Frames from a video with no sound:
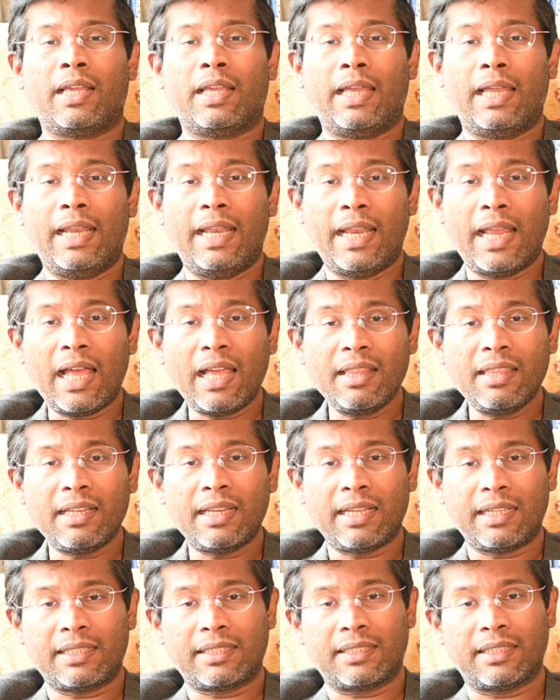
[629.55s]
Another
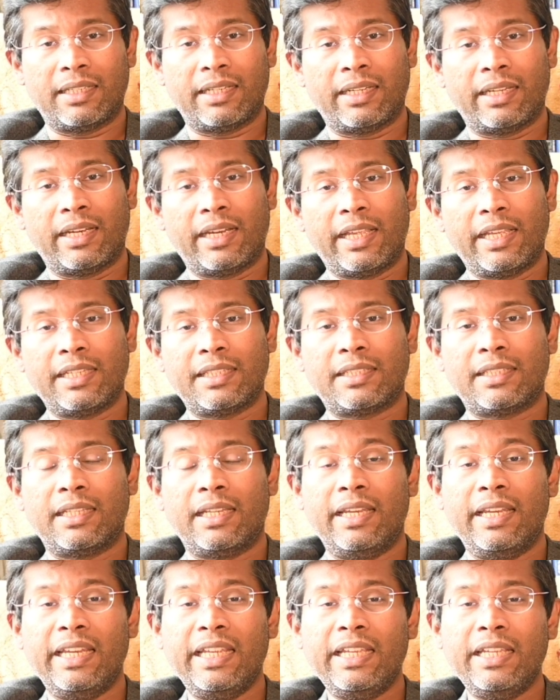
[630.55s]
lesson is
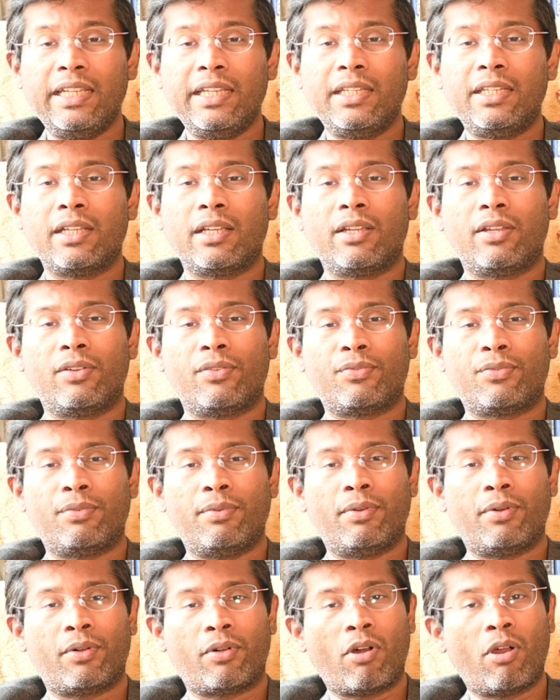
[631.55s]
the need
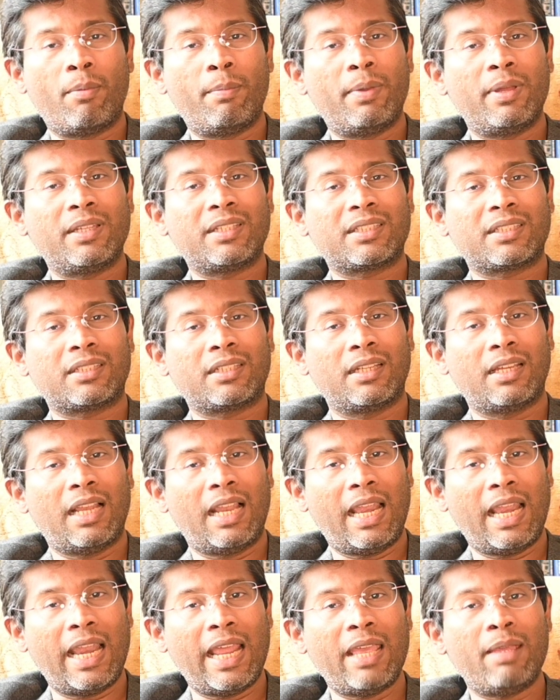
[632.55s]
for robust
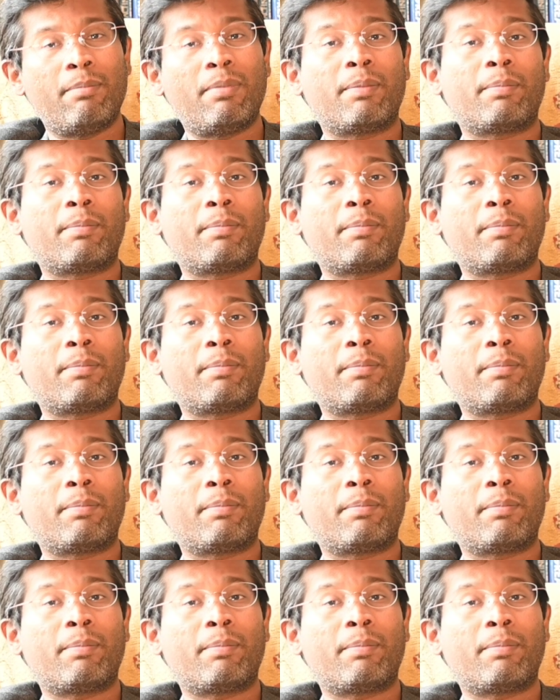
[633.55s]
labor